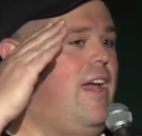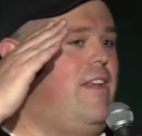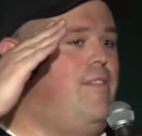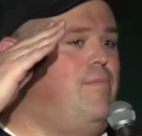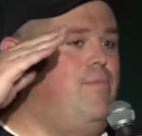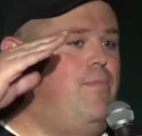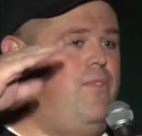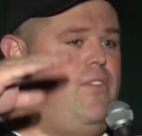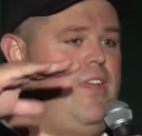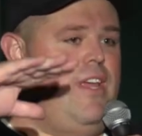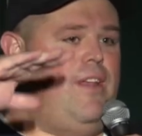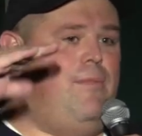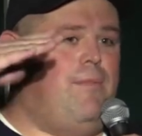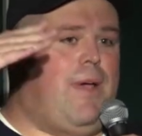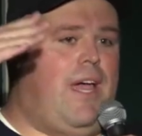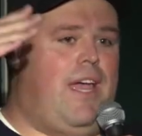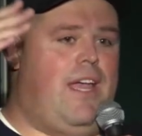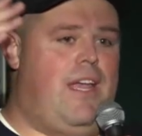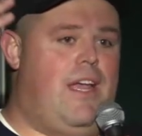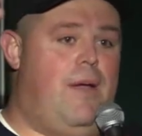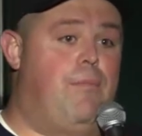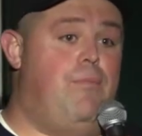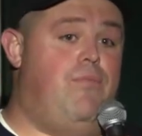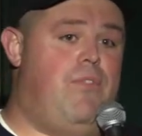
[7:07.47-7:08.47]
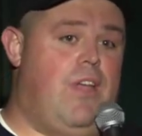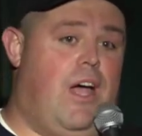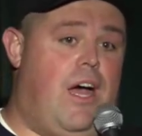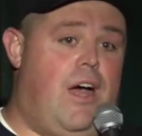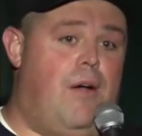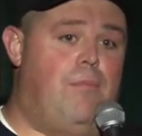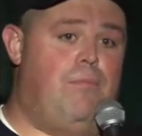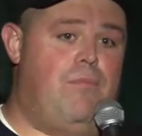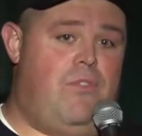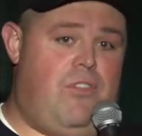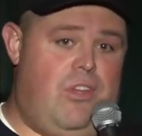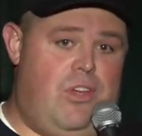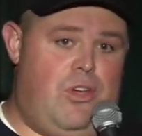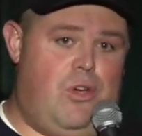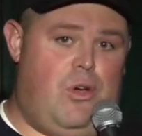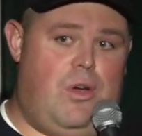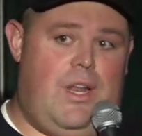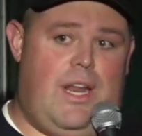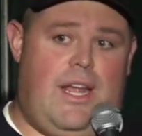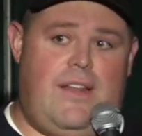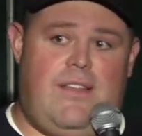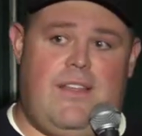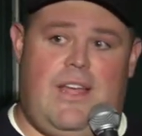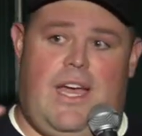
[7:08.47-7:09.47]
I did my, I'm dumb too,
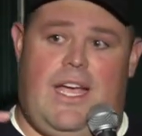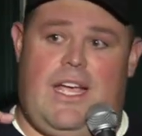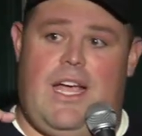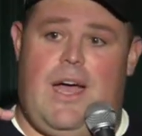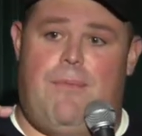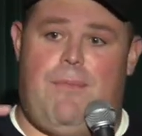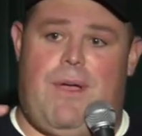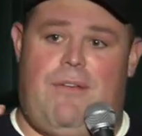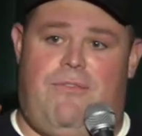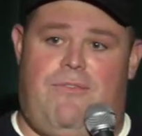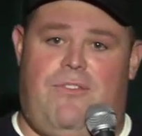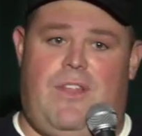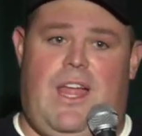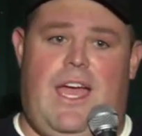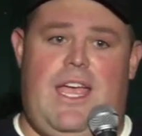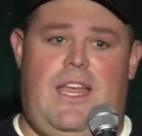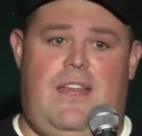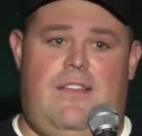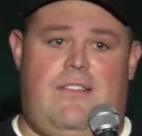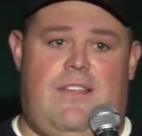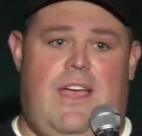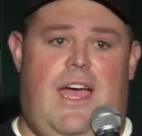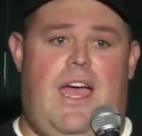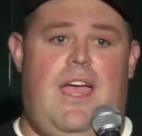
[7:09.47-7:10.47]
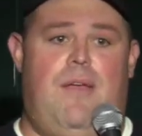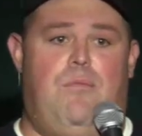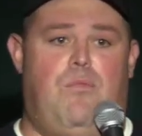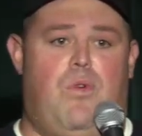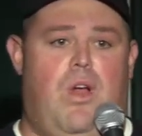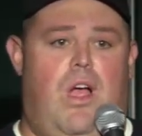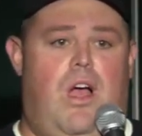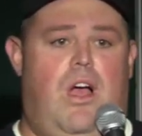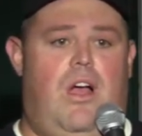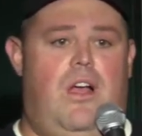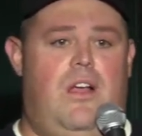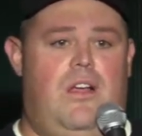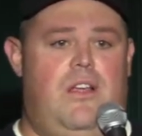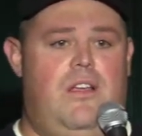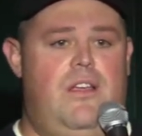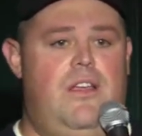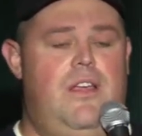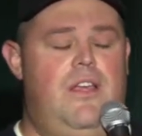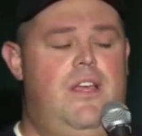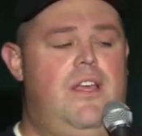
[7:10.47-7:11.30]
and I, did, I got my flight time wrong.